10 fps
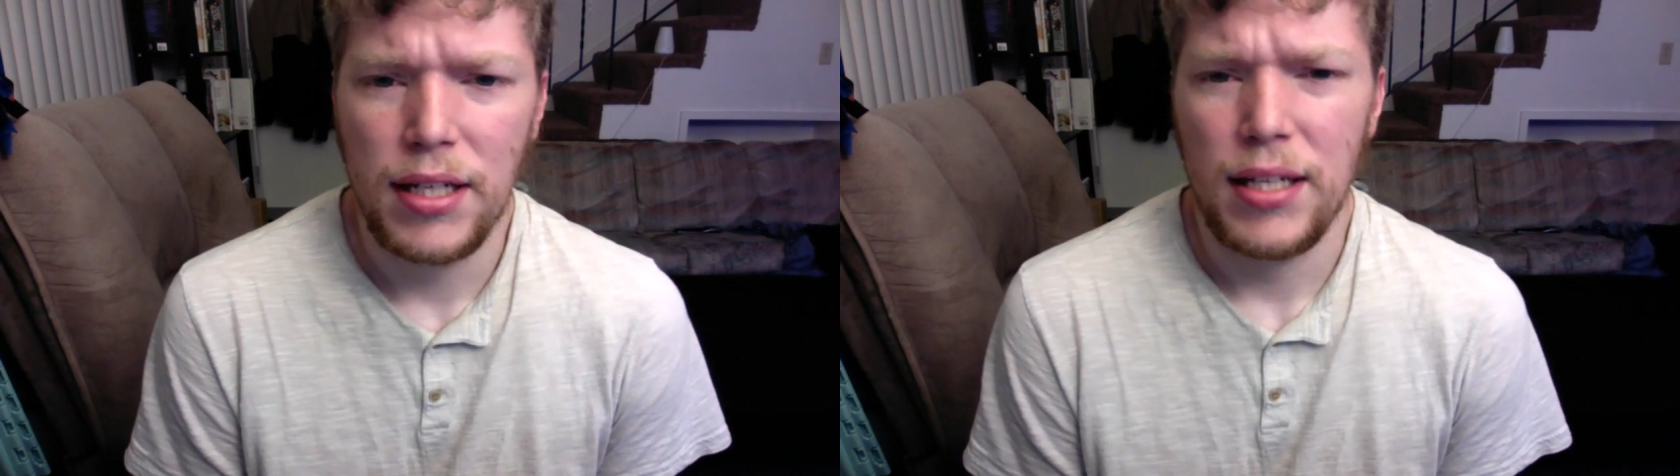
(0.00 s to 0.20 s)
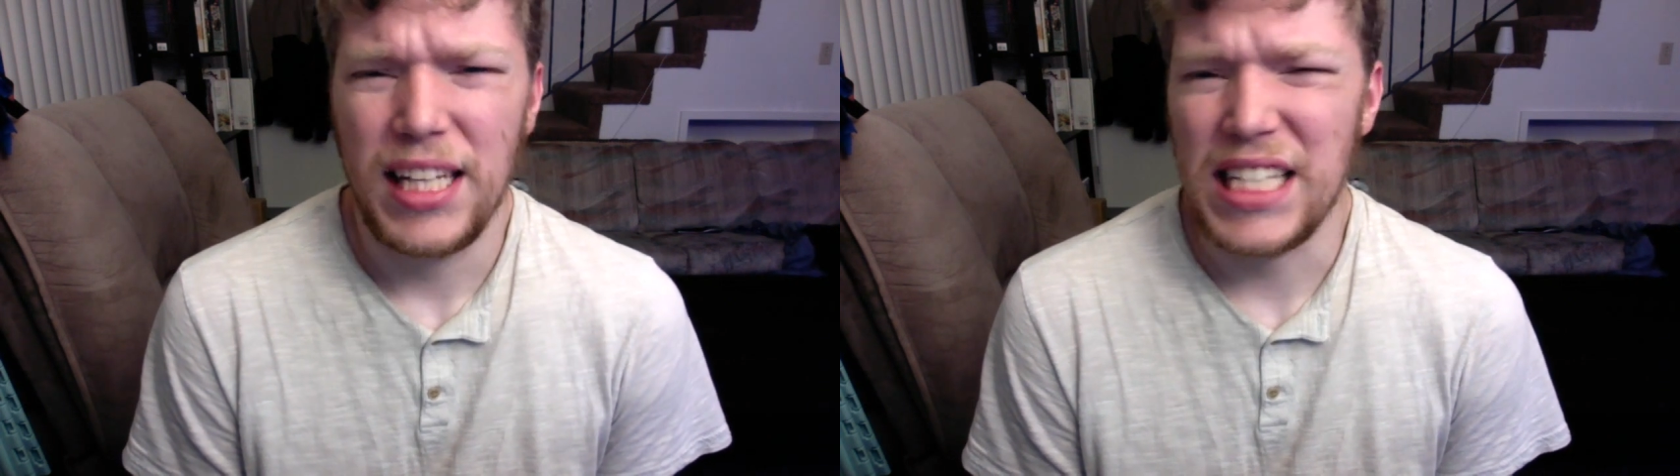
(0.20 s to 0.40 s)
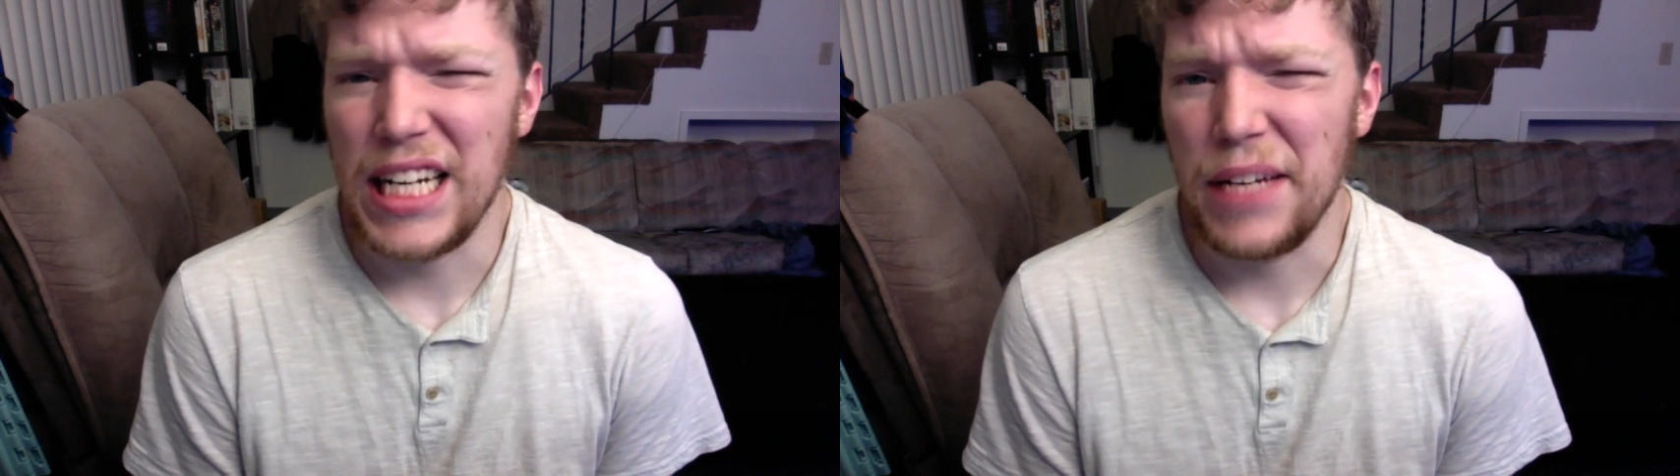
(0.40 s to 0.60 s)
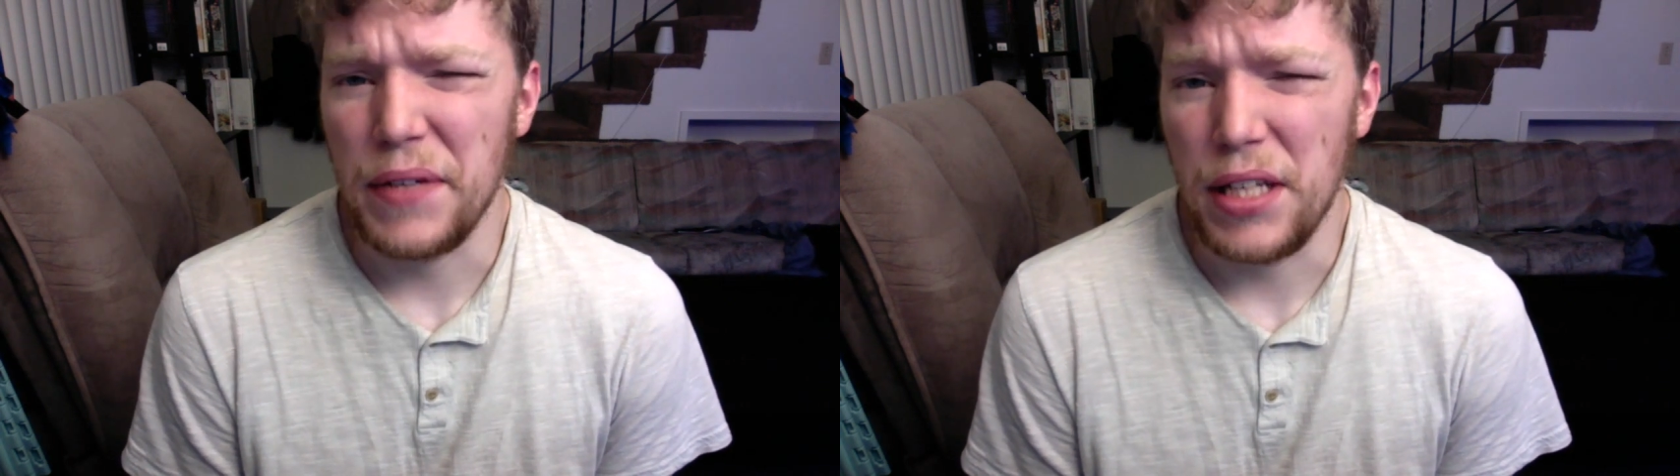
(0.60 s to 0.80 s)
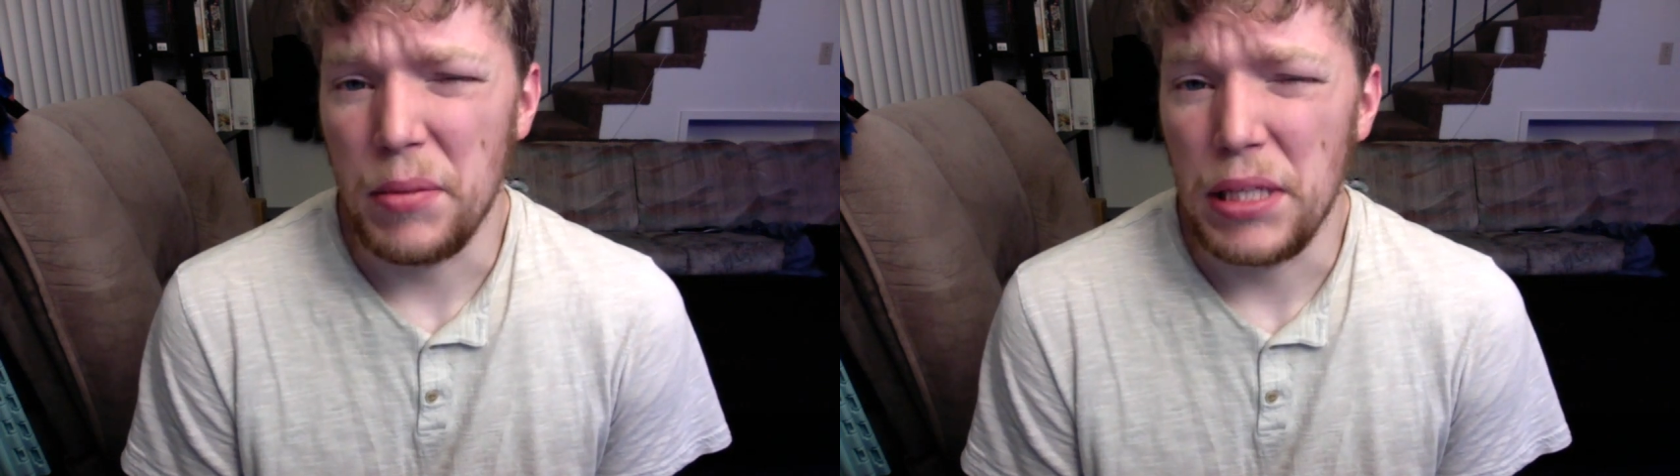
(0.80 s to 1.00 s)
that's kind of a
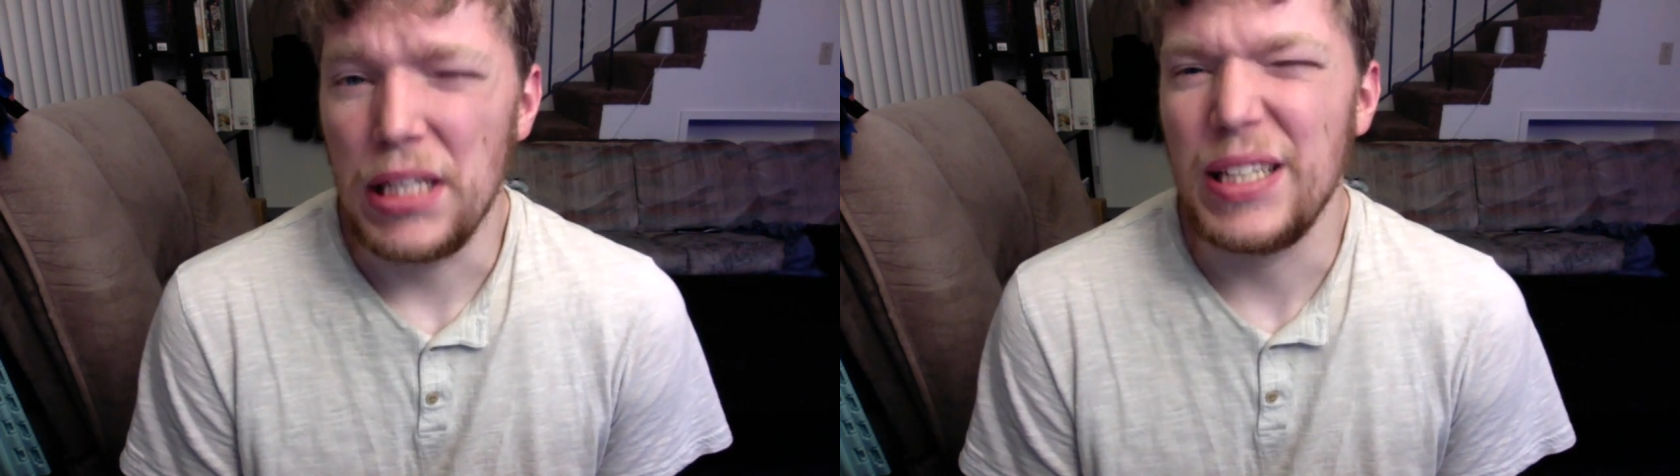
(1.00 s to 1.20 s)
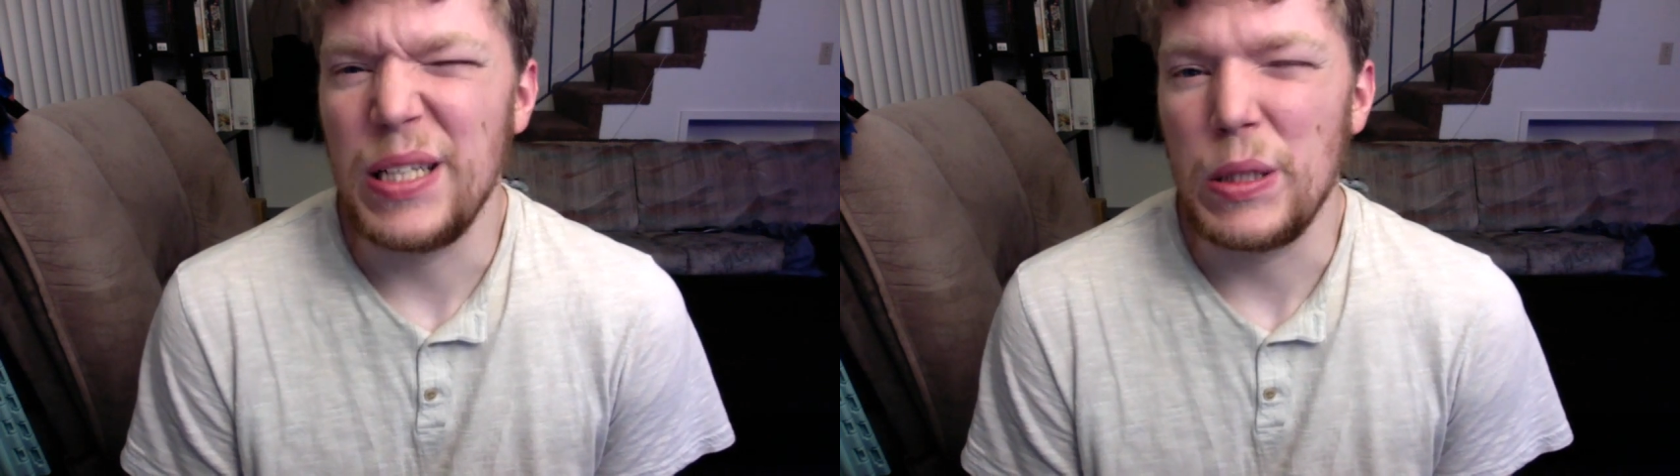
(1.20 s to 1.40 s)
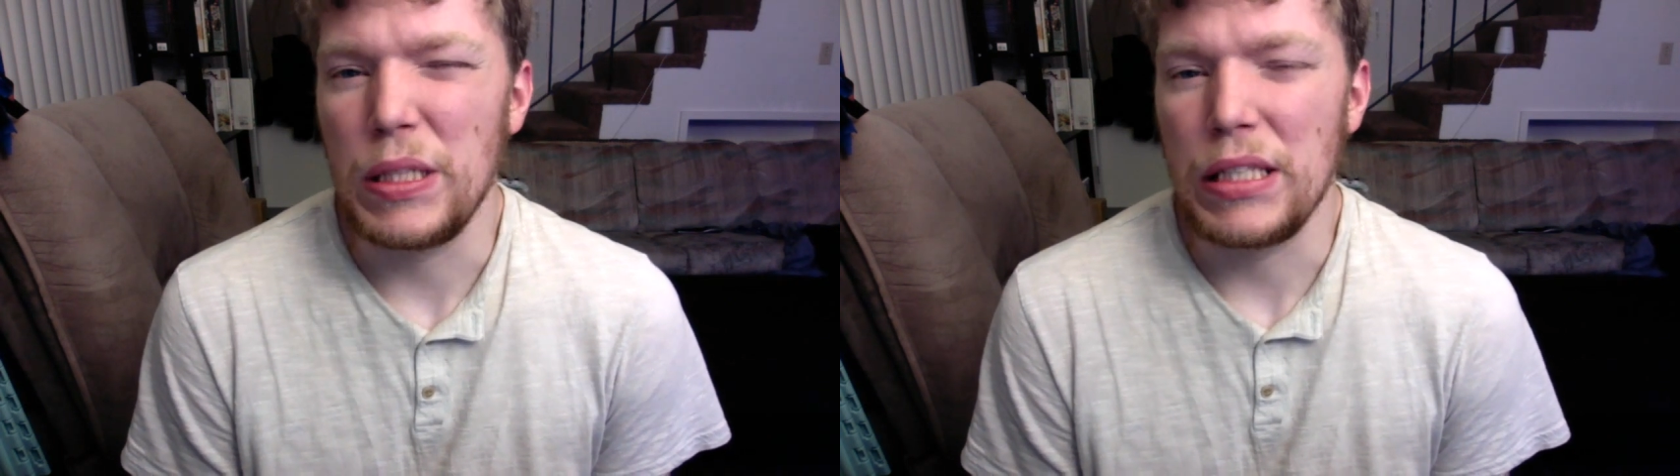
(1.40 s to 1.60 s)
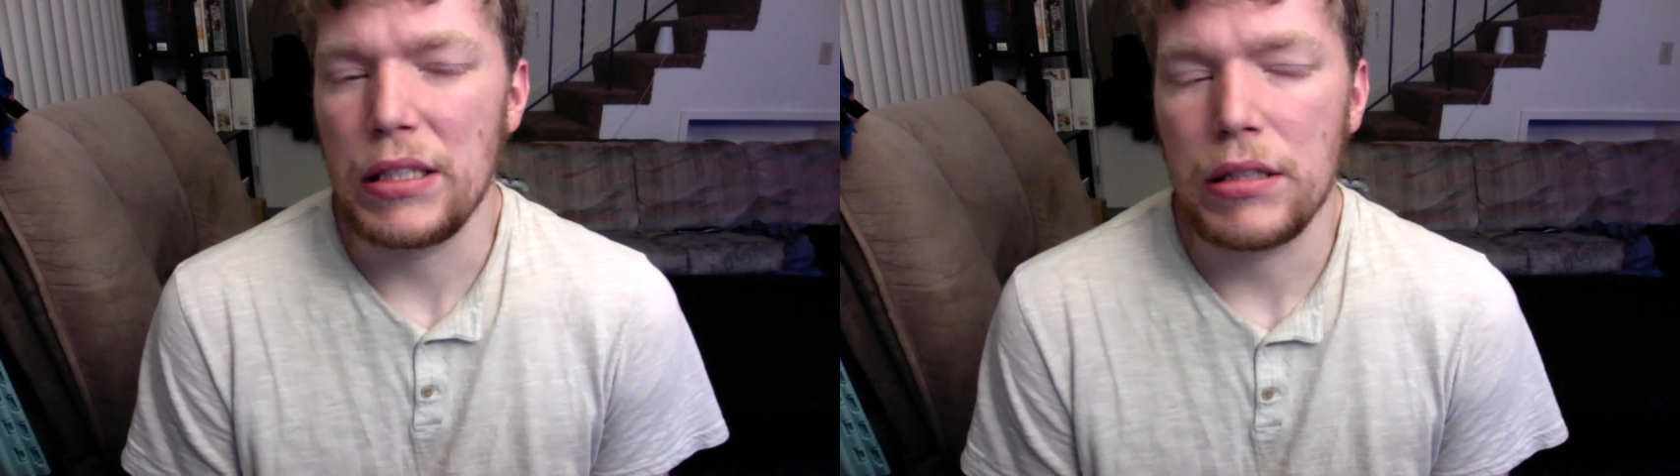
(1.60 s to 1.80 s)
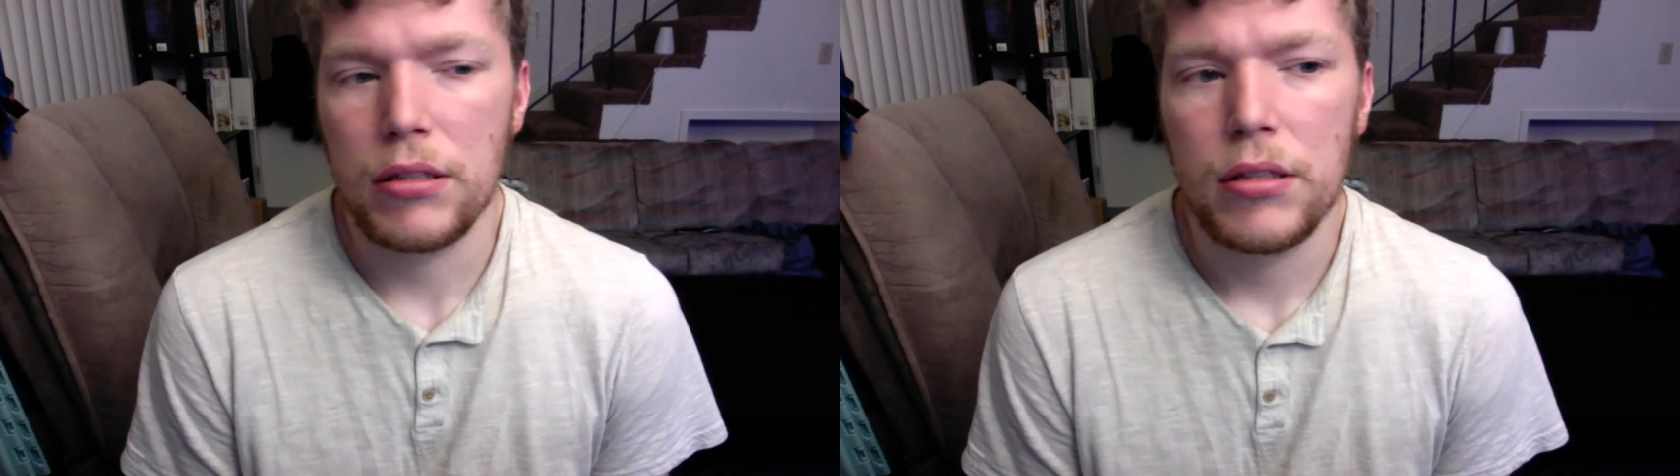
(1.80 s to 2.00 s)
gimme, like